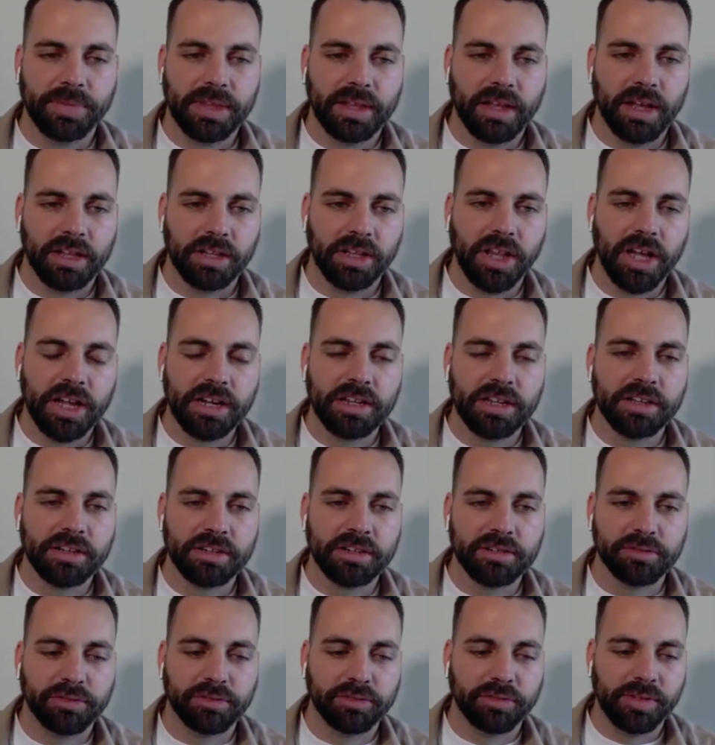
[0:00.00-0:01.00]
a lot
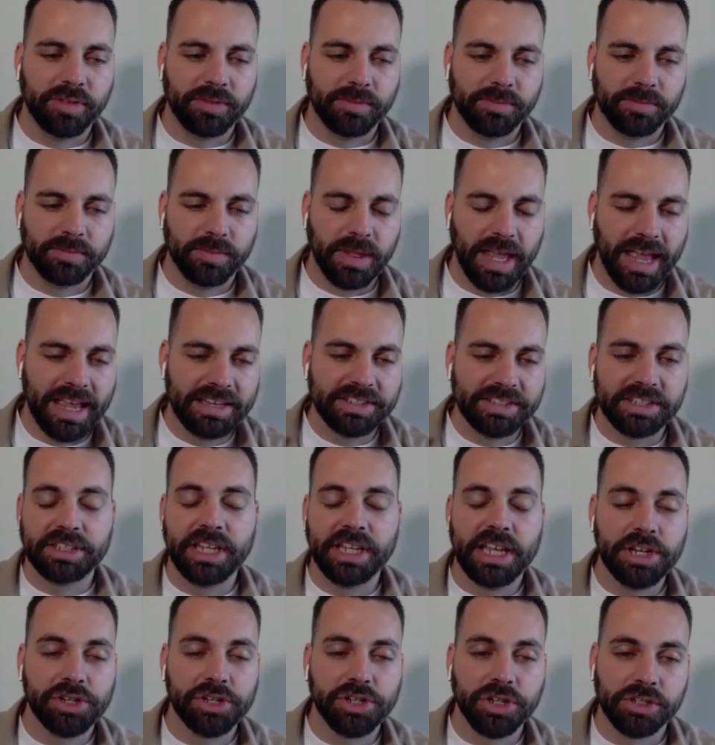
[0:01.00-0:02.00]
of
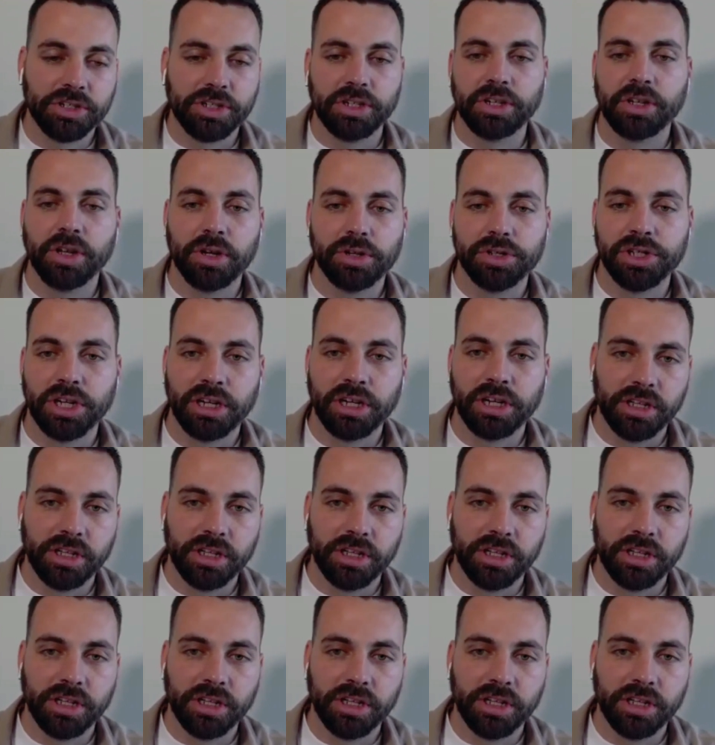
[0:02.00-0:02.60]
hesitation to negotiate,